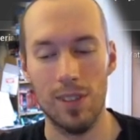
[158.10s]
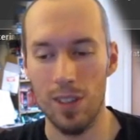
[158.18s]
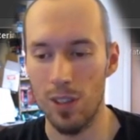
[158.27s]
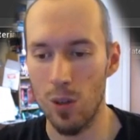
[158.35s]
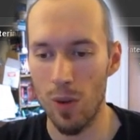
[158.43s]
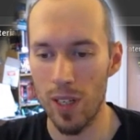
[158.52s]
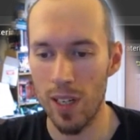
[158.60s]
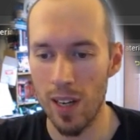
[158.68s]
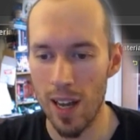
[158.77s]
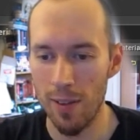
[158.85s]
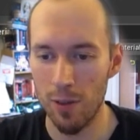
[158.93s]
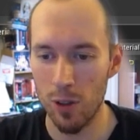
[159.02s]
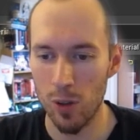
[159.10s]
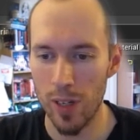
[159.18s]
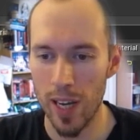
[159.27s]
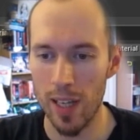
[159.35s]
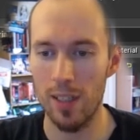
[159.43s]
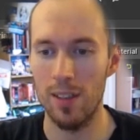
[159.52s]
So I didn't have to
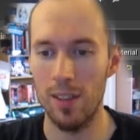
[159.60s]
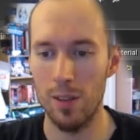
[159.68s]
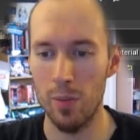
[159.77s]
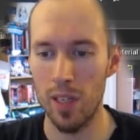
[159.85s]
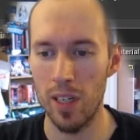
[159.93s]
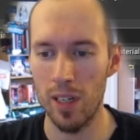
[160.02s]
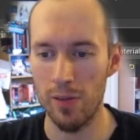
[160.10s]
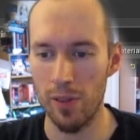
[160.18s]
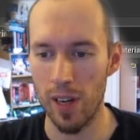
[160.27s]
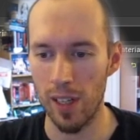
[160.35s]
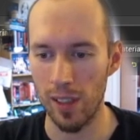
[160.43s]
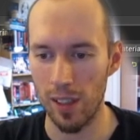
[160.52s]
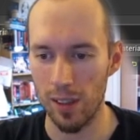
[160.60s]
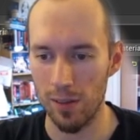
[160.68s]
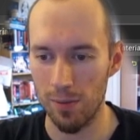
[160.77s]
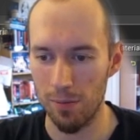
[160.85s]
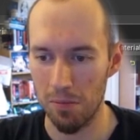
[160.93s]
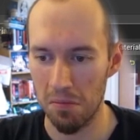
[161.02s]
create the media file.
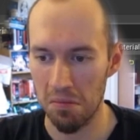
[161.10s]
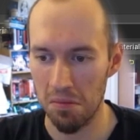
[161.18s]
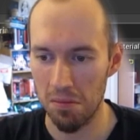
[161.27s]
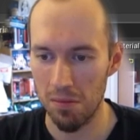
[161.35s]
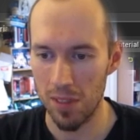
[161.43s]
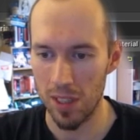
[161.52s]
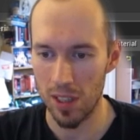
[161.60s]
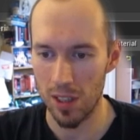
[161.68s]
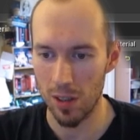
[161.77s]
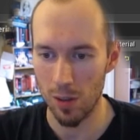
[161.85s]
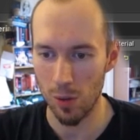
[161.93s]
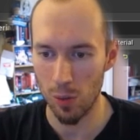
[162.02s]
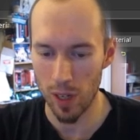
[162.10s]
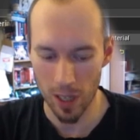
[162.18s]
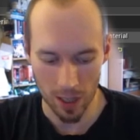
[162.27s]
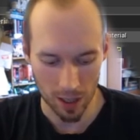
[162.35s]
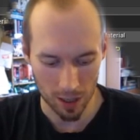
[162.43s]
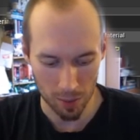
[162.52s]
It's
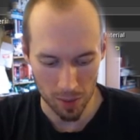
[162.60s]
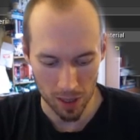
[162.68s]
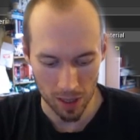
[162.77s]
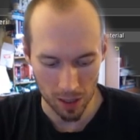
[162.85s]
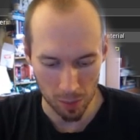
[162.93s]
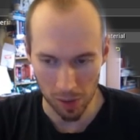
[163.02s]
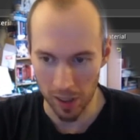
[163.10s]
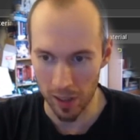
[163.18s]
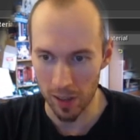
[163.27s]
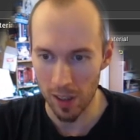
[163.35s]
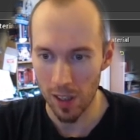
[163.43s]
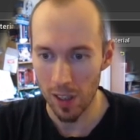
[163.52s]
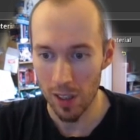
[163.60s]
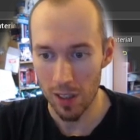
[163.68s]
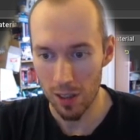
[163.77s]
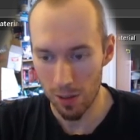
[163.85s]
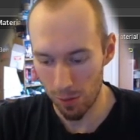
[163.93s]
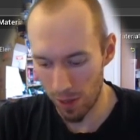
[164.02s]
already a media player.
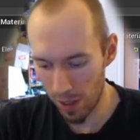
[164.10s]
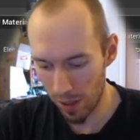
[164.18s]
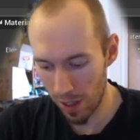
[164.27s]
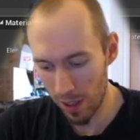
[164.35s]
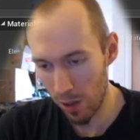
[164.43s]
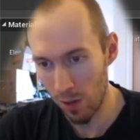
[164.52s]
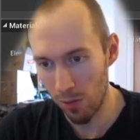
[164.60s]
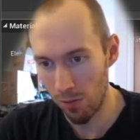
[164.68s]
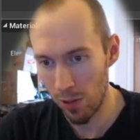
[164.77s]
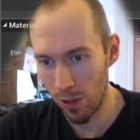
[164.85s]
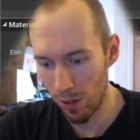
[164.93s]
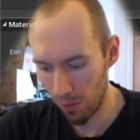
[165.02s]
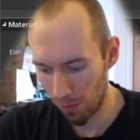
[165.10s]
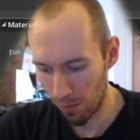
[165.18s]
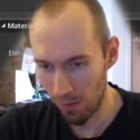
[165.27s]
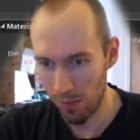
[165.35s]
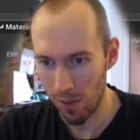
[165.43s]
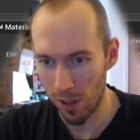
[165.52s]
So that, that's good, you know.
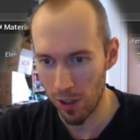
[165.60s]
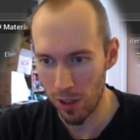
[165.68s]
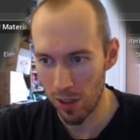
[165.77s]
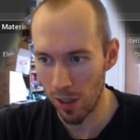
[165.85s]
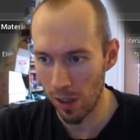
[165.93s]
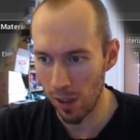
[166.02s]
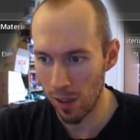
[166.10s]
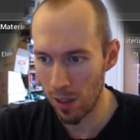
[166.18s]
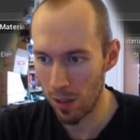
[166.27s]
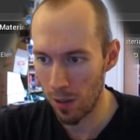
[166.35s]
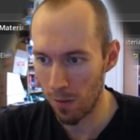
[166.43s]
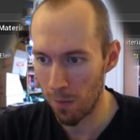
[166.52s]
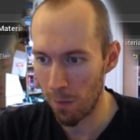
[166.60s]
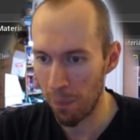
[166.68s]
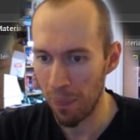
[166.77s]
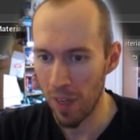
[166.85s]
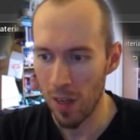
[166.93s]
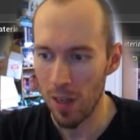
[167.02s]
I'll just delete this then.
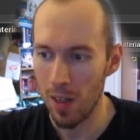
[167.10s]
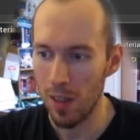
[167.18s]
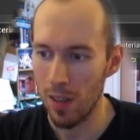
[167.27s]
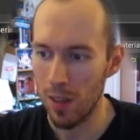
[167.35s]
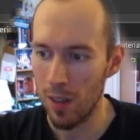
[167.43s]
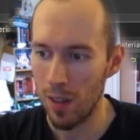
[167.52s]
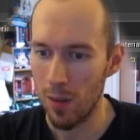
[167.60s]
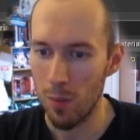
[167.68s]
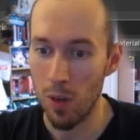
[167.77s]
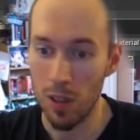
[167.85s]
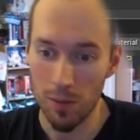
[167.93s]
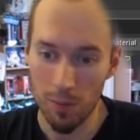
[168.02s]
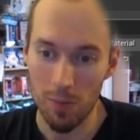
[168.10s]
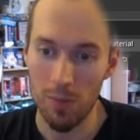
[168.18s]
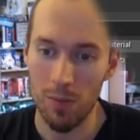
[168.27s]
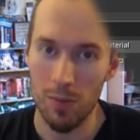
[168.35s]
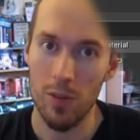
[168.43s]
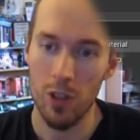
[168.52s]
But
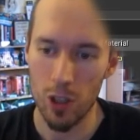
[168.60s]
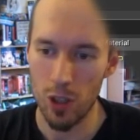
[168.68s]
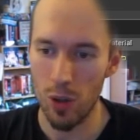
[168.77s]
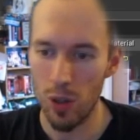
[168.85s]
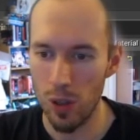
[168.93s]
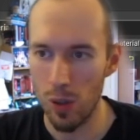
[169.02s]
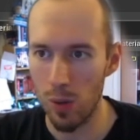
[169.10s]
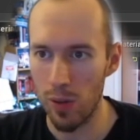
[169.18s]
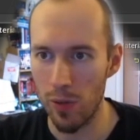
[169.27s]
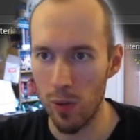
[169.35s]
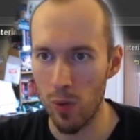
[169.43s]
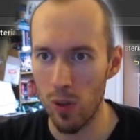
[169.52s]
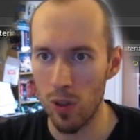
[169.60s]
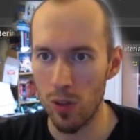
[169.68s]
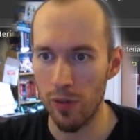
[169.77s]
just so you know, if you wanted to